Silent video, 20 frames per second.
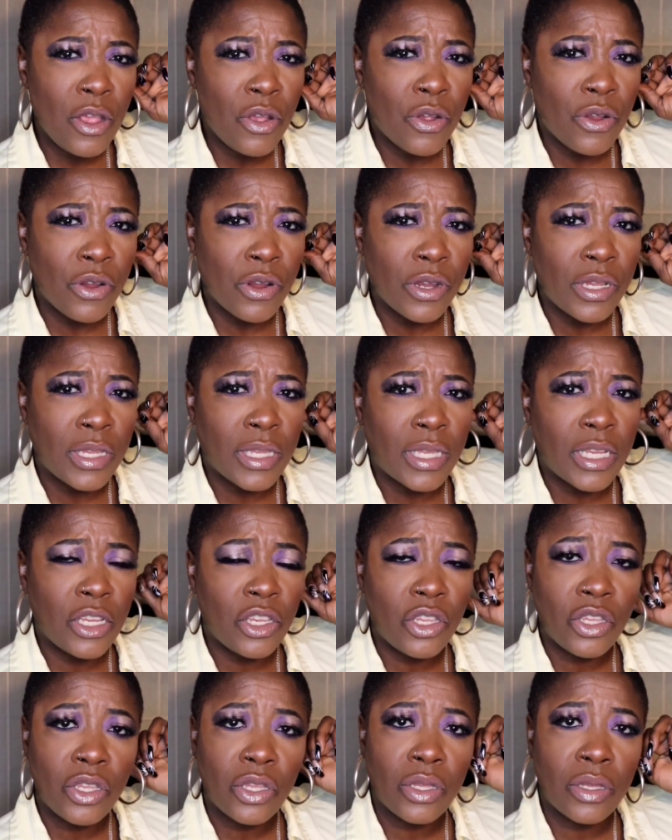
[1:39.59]
or
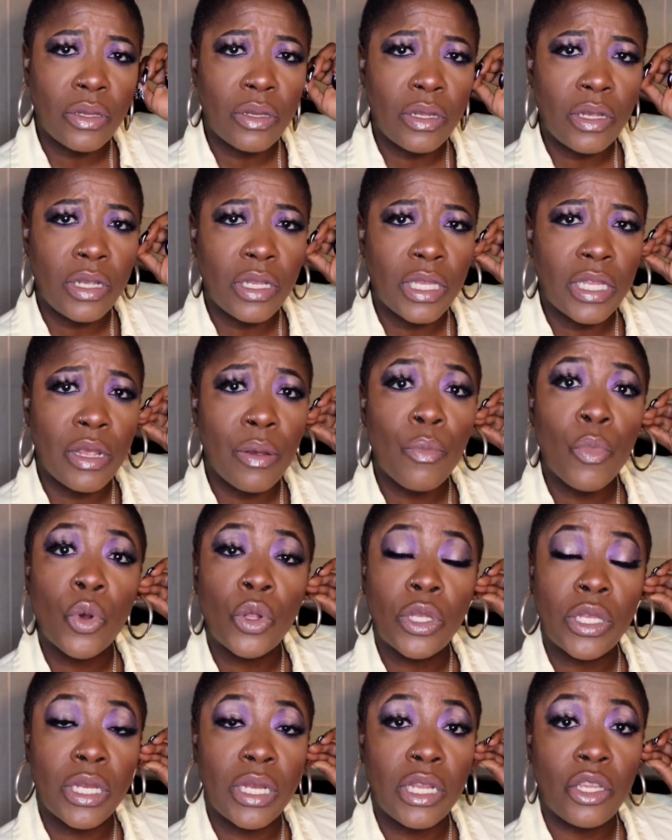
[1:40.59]
is there more
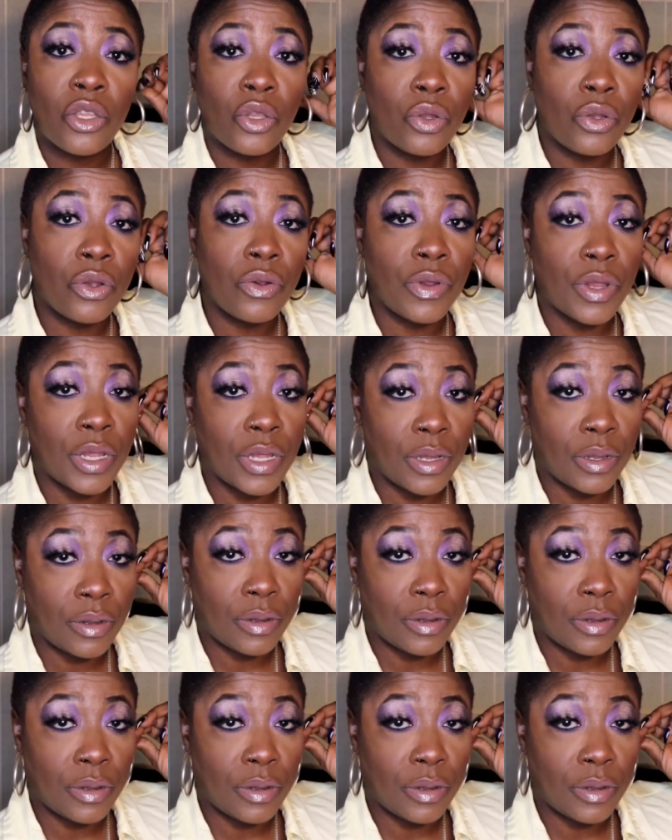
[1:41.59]
to this story?